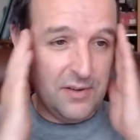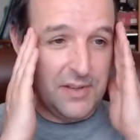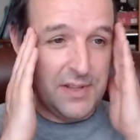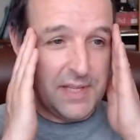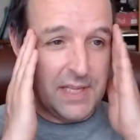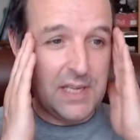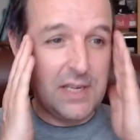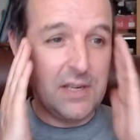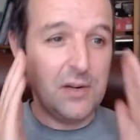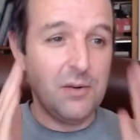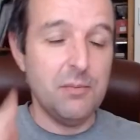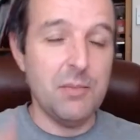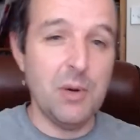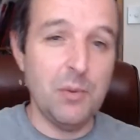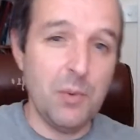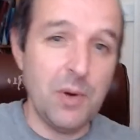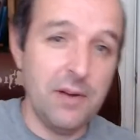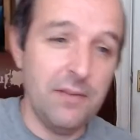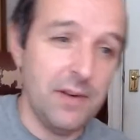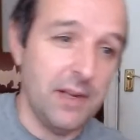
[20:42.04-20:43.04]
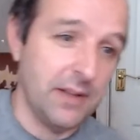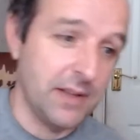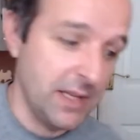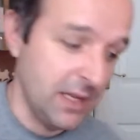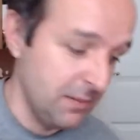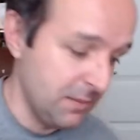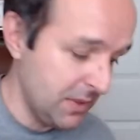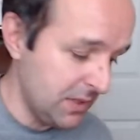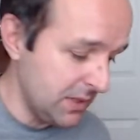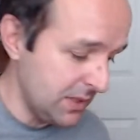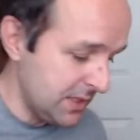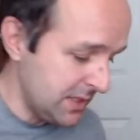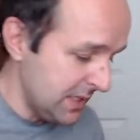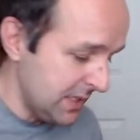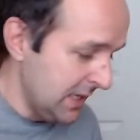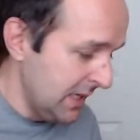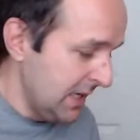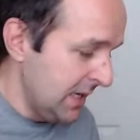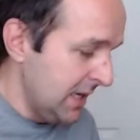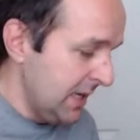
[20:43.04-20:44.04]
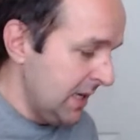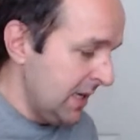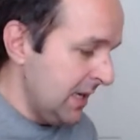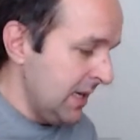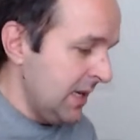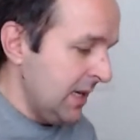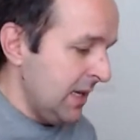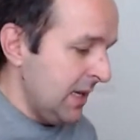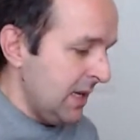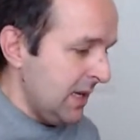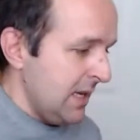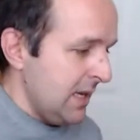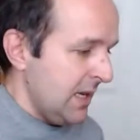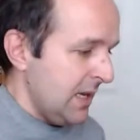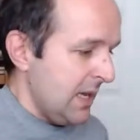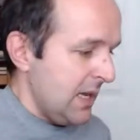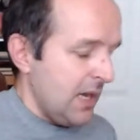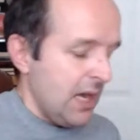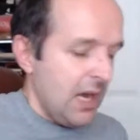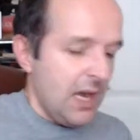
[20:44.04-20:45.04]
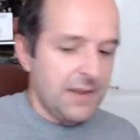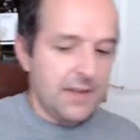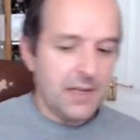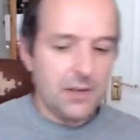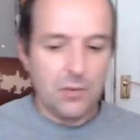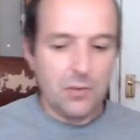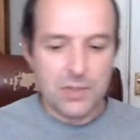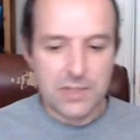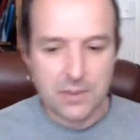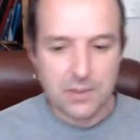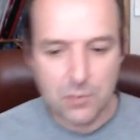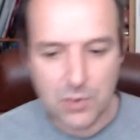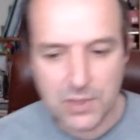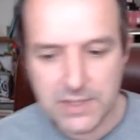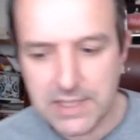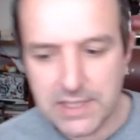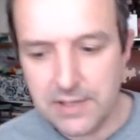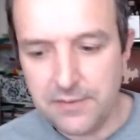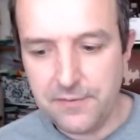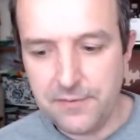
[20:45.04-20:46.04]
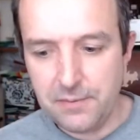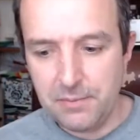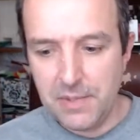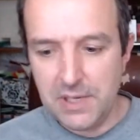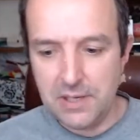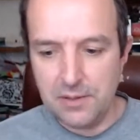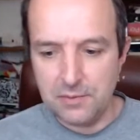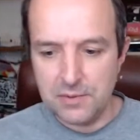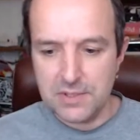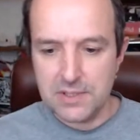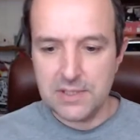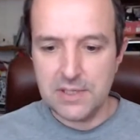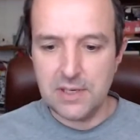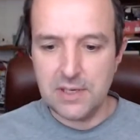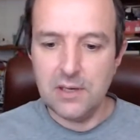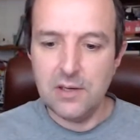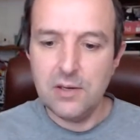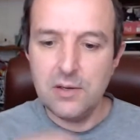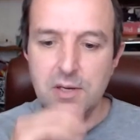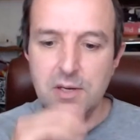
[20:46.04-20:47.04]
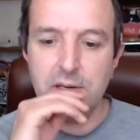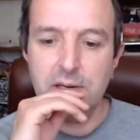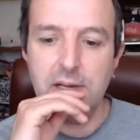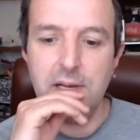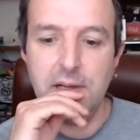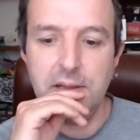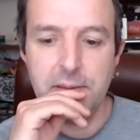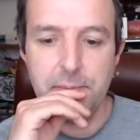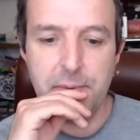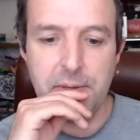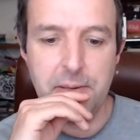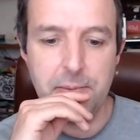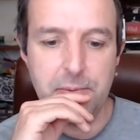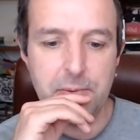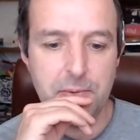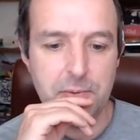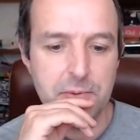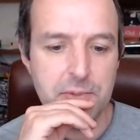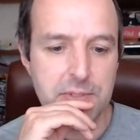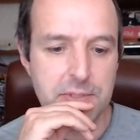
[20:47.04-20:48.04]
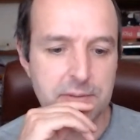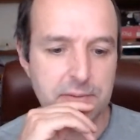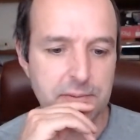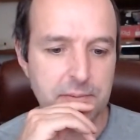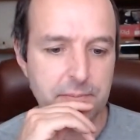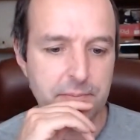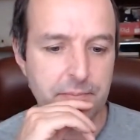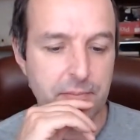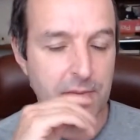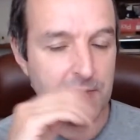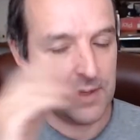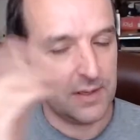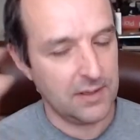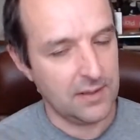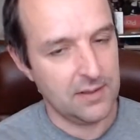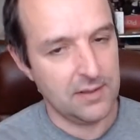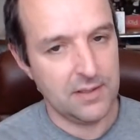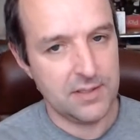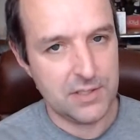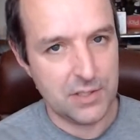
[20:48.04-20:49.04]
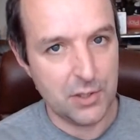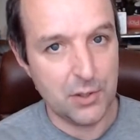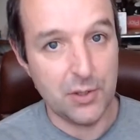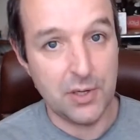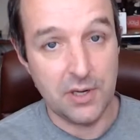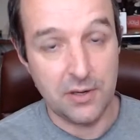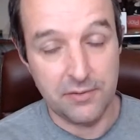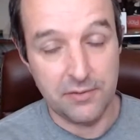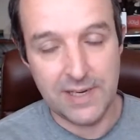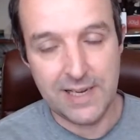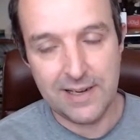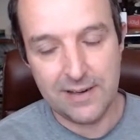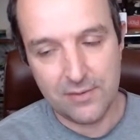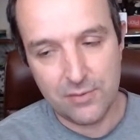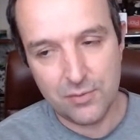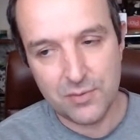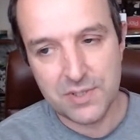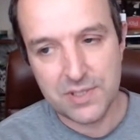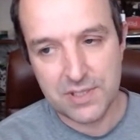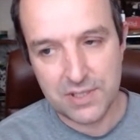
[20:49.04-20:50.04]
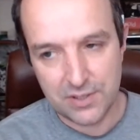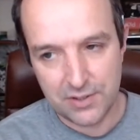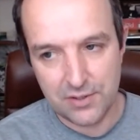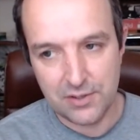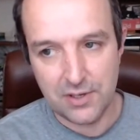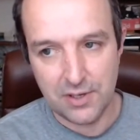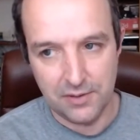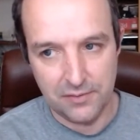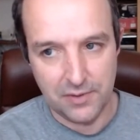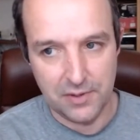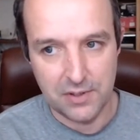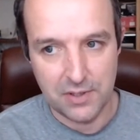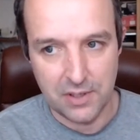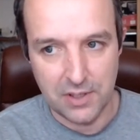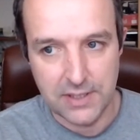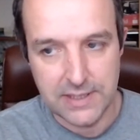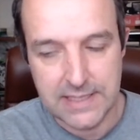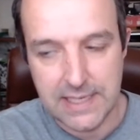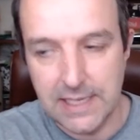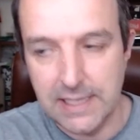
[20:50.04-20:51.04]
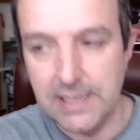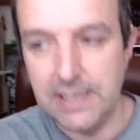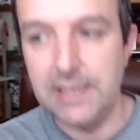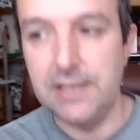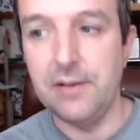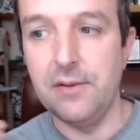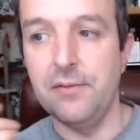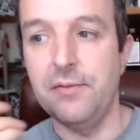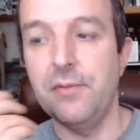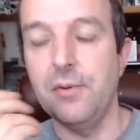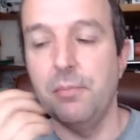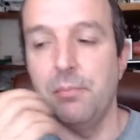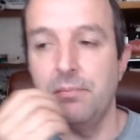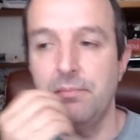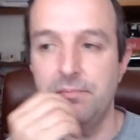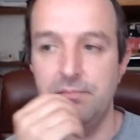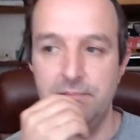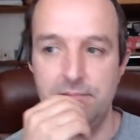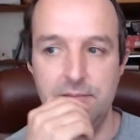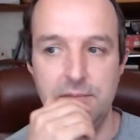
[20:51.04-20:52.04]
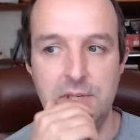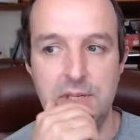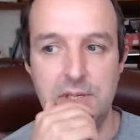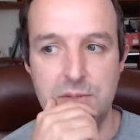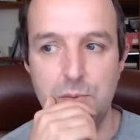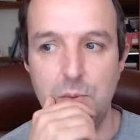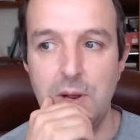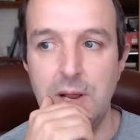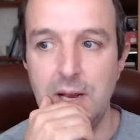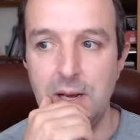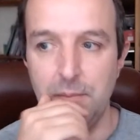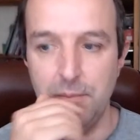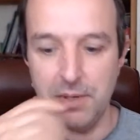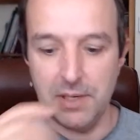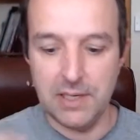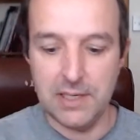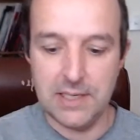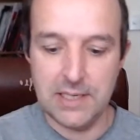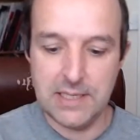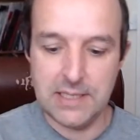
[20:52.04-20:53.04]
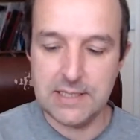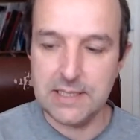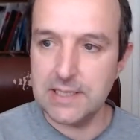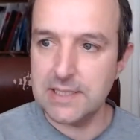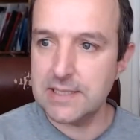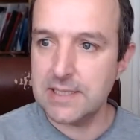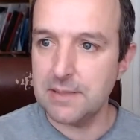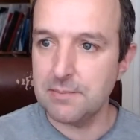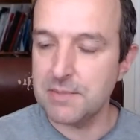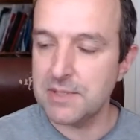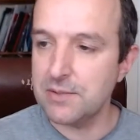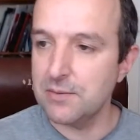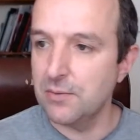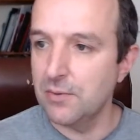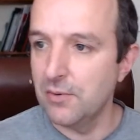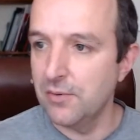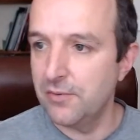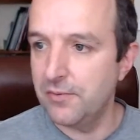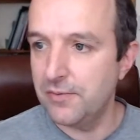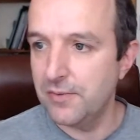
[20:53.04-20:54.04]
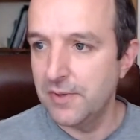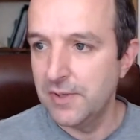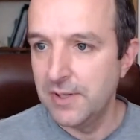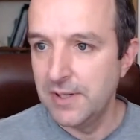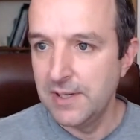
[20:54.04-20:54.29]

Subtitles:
thinking on my wavelength here, because I think what did it for me was, you know, looking at other people's turnover. Now, of course, turnover you can't tell anything from as well, but at least it's some sort of,